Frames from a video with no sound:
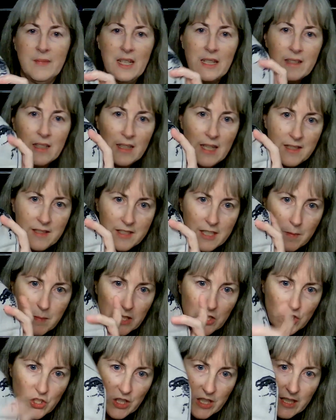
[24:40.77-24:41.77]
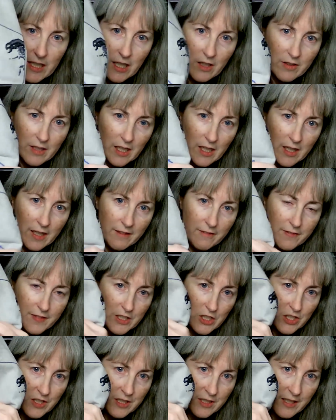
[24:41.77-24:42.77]
The last time I took it out, I
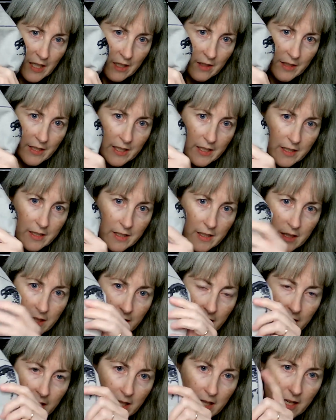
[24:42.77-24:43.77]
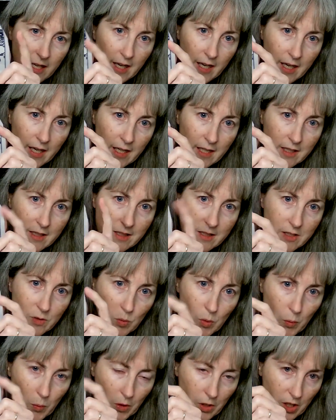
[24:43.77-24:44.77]
finished this alien, and
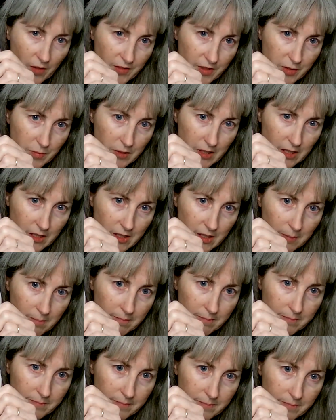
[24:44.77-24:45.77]
we'll work on this one next time.